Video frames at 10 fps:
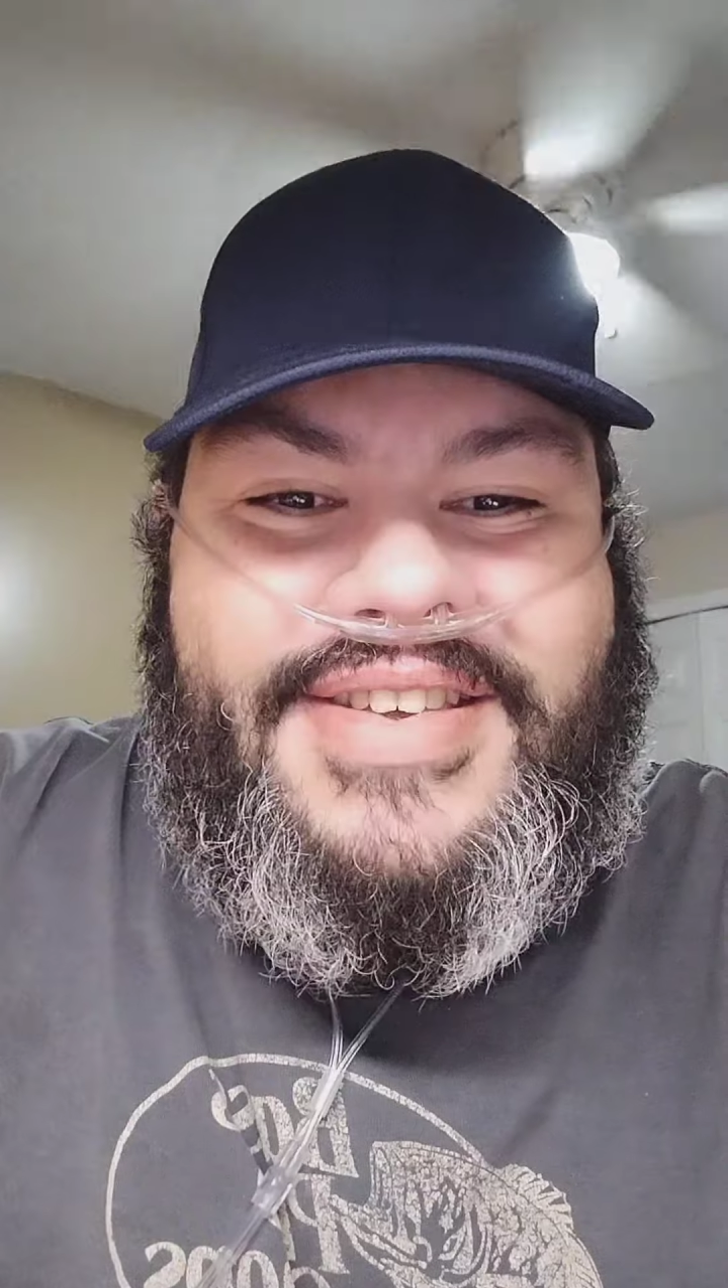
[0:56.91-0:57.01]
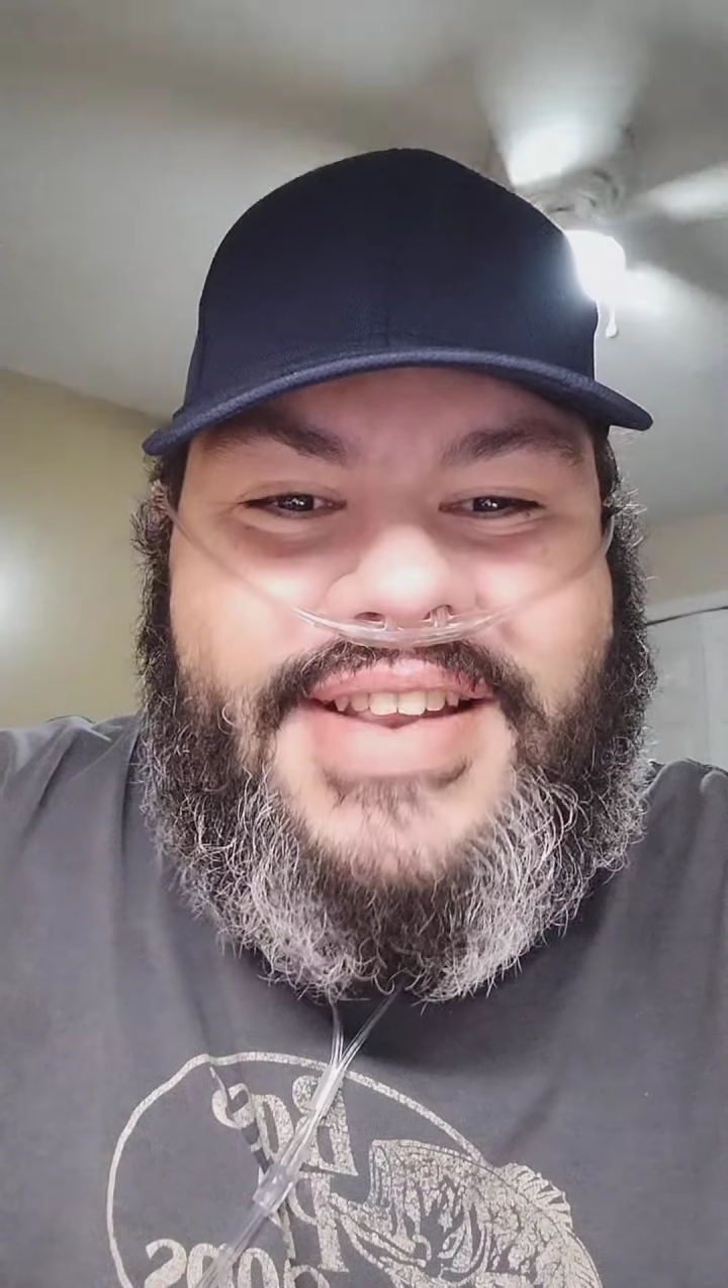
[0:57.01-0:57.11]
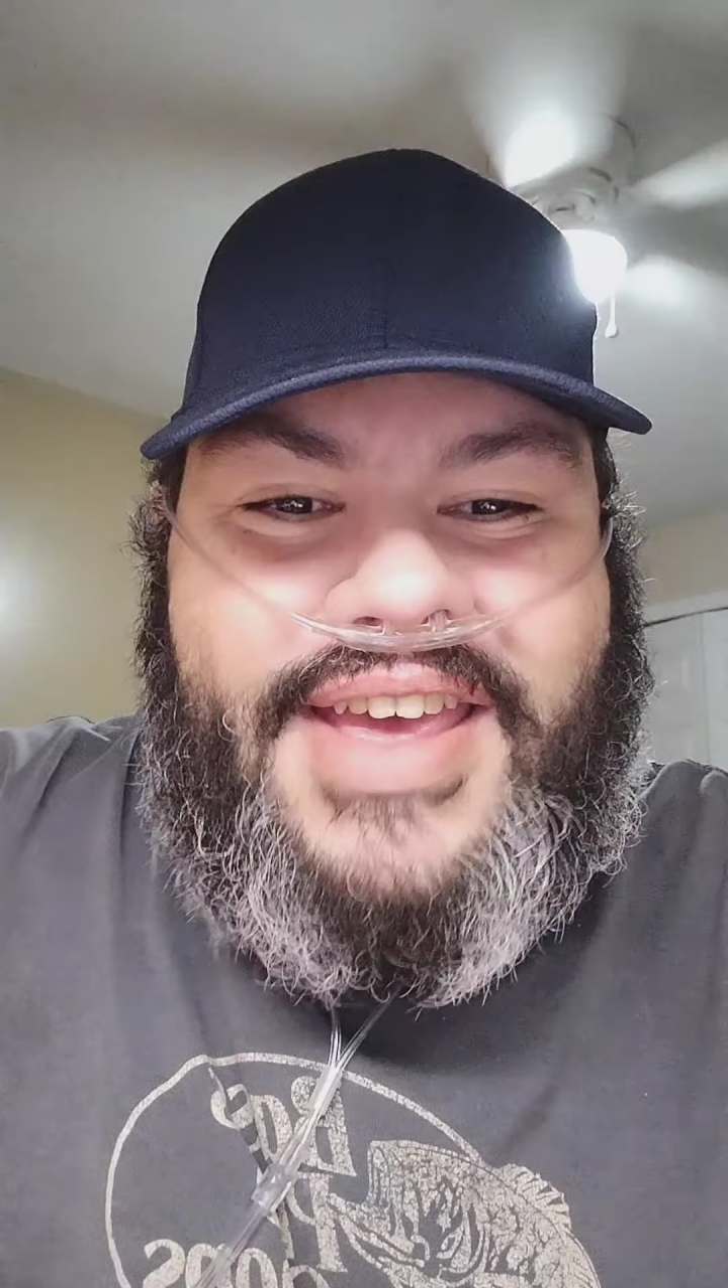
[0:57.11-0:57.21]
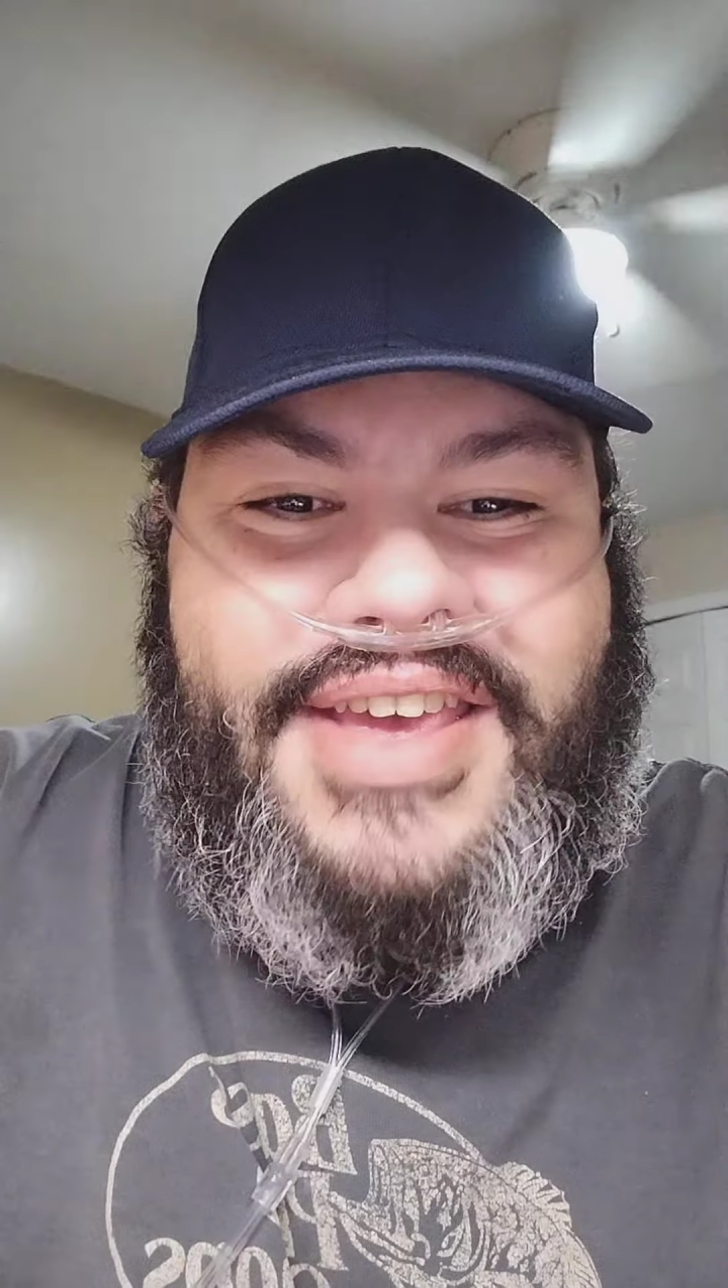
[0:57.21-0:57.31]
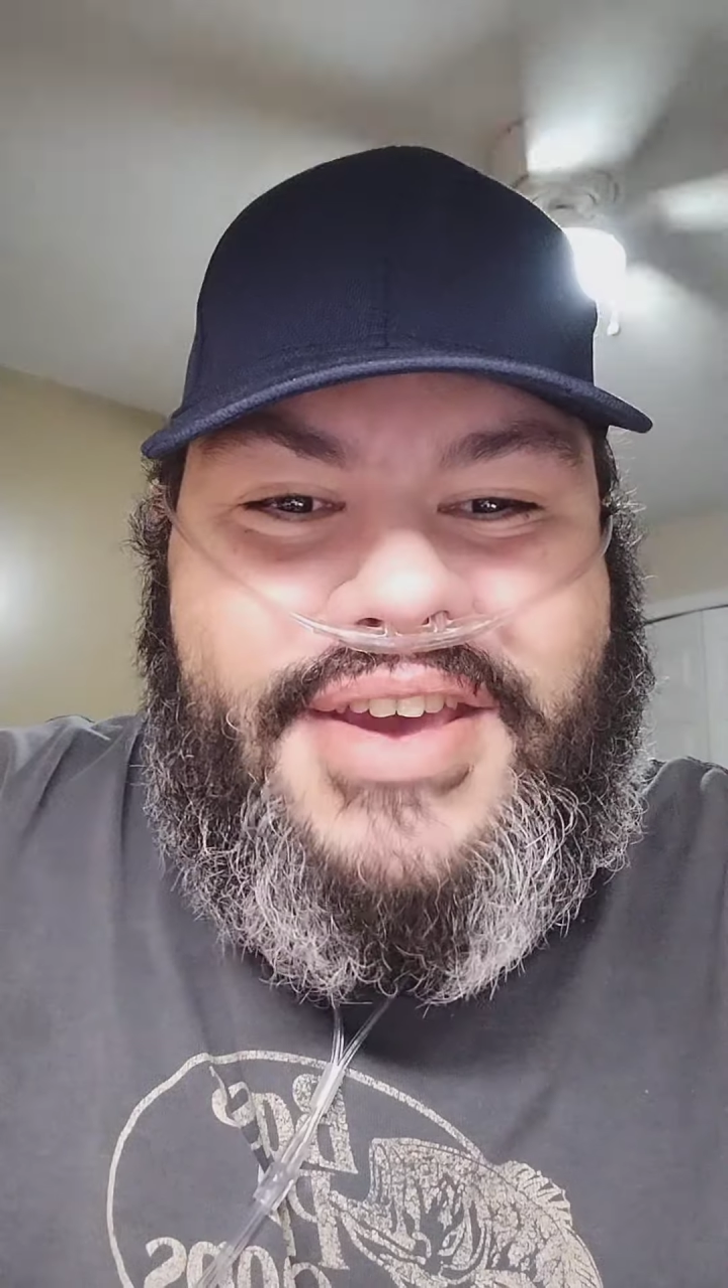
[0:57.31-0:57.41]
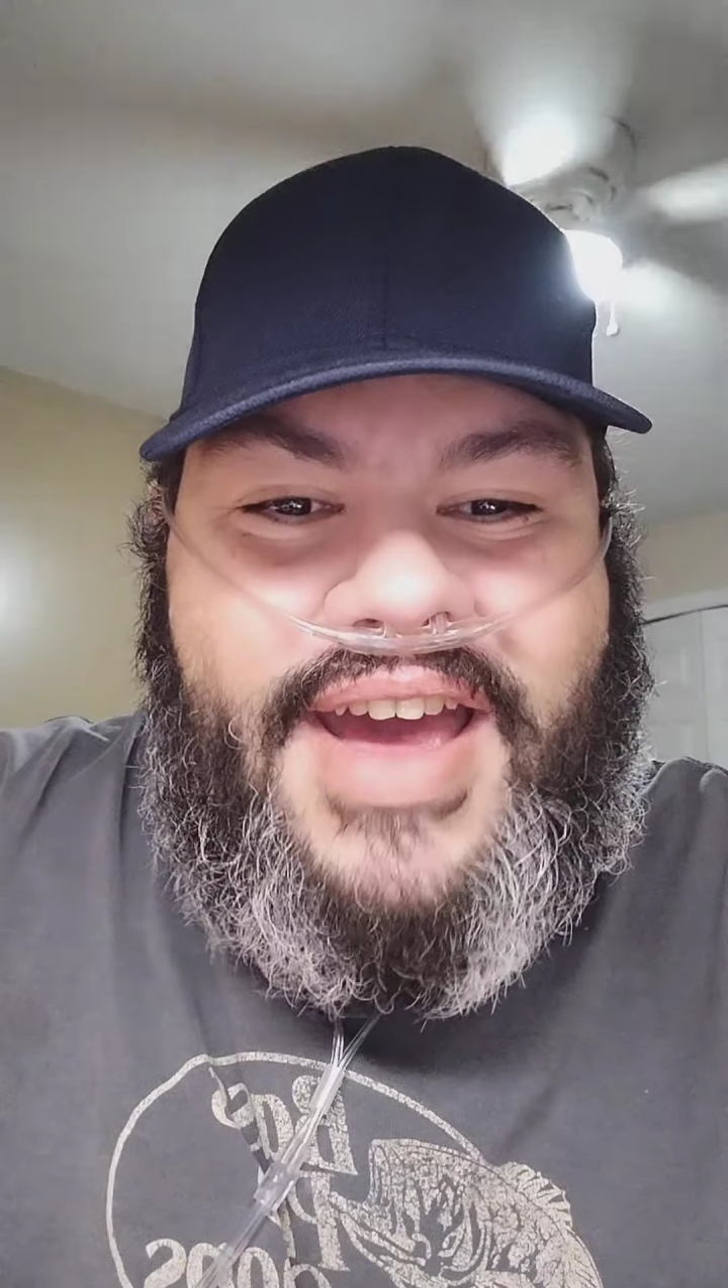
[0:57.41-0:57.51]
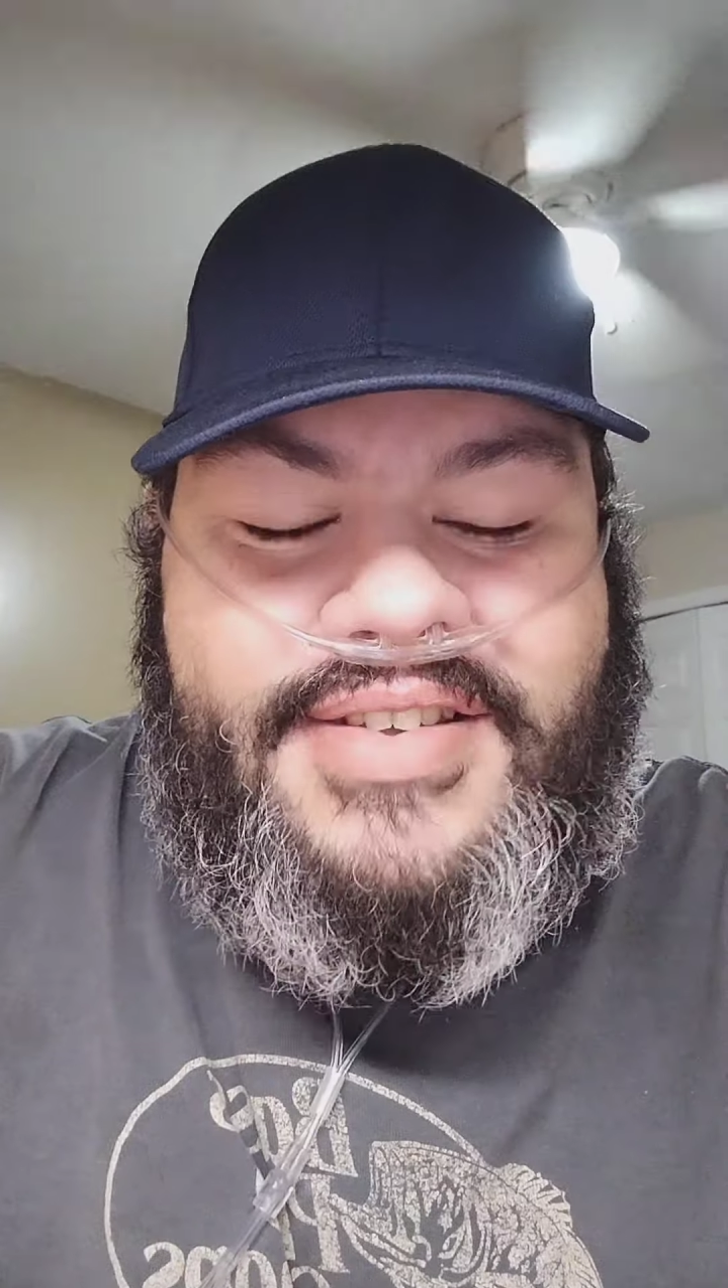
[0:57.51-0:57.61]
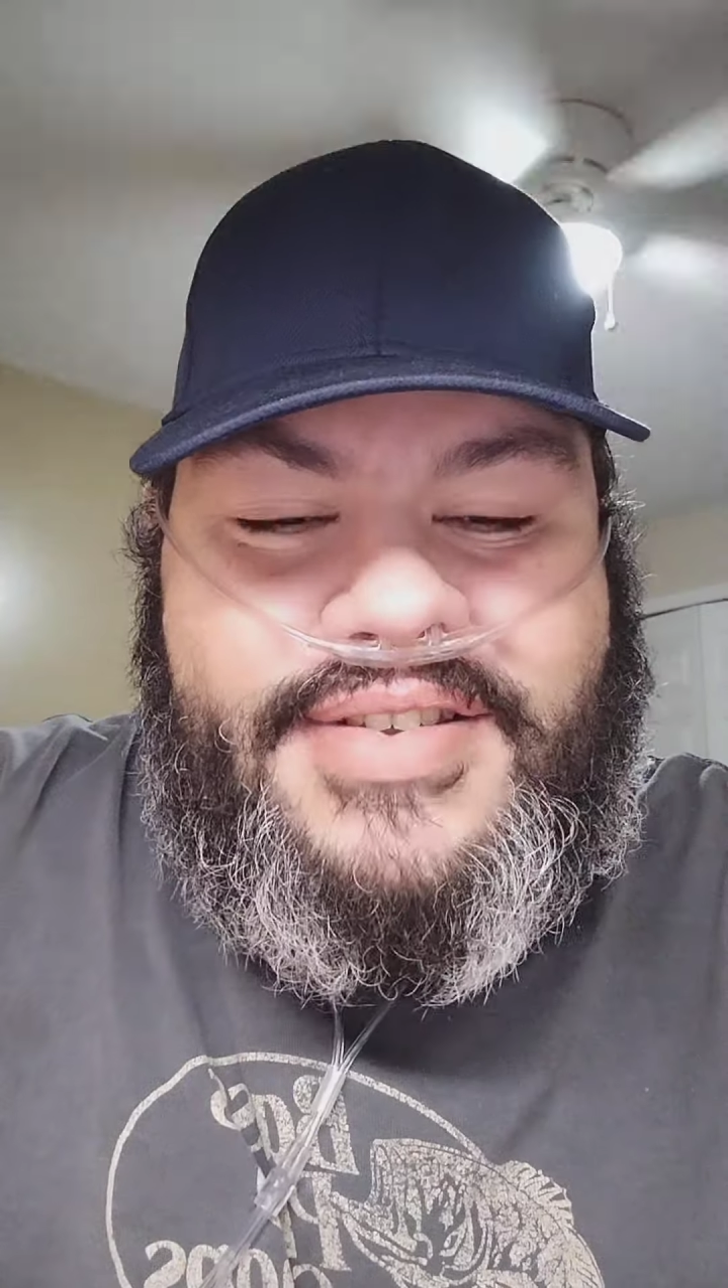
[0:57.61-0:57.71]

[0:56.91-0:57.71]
let you guys